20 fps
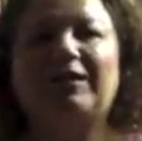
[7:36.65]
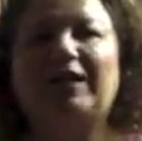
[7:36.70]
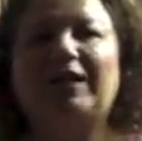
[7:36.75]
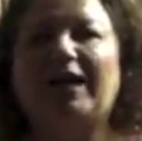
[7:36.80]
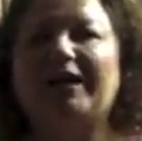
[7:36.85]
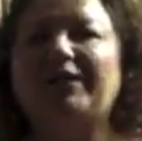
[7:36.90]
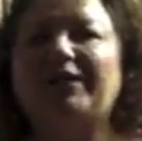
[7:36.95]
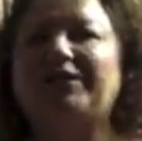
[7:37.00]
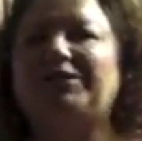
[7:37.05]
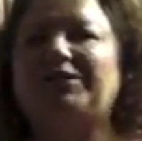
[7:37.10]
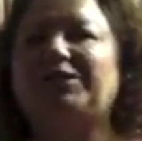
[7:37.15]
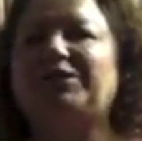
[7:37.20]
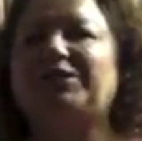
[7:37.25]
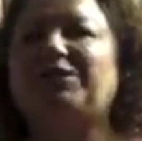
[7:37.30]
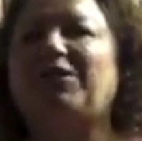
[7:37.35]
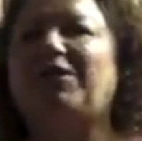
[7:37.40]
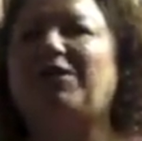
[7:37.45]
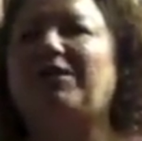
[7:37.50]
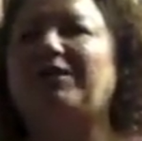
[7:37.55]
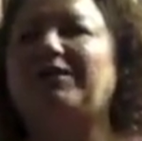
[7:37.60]
I could
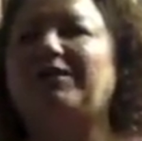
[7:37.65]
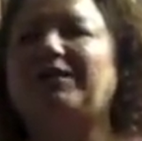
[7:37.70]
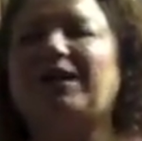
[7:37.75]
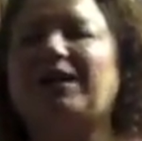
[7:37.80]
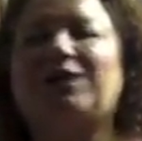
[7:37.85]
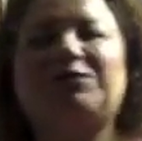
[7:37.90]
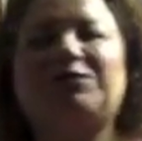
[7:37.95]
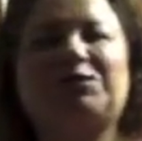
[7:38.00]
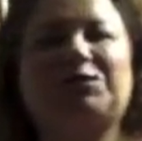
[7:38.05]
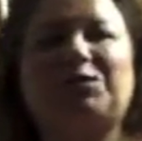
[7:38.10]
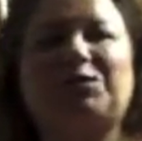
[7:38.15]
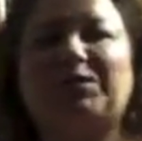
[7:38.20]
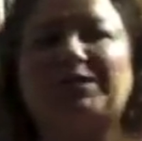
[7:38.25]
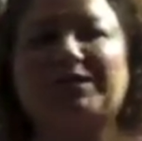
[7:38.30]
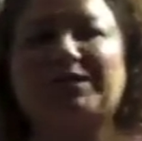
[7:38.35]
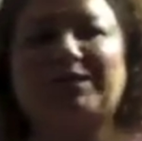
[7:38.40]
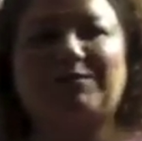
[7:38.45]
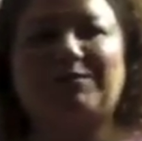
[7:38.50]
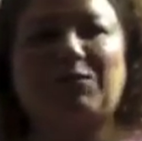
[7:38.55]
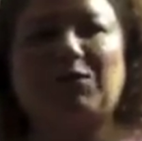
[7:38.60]
start
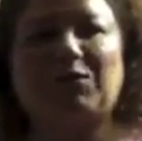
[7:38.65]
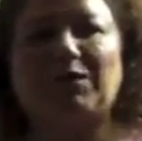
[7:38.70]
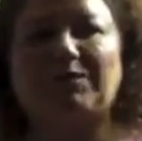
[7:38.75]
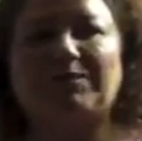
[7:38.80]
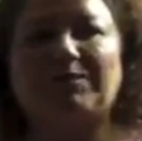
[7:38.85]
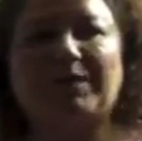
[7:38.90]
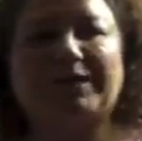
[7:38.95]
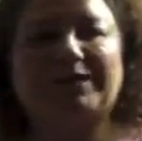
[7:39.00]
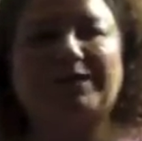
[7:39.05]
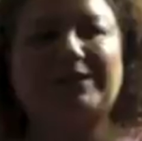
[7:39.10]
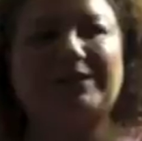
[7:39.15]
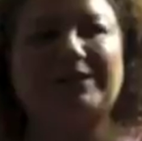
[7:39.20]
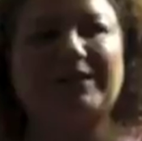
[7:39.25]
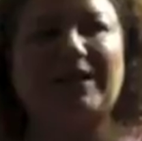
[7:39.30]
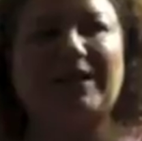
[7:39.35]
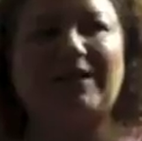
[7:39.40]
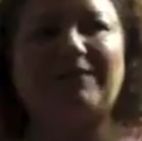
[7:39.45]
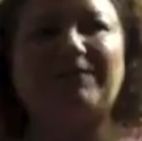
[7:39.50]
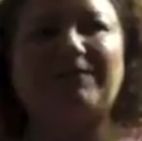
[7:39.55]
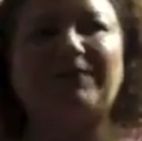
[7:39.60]
outsourcing more of my
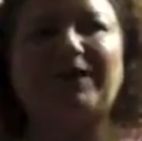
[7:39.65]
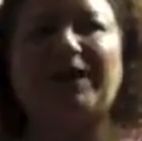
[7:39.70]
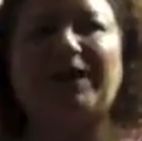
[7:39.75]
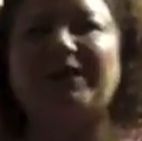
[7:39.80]
stuff. I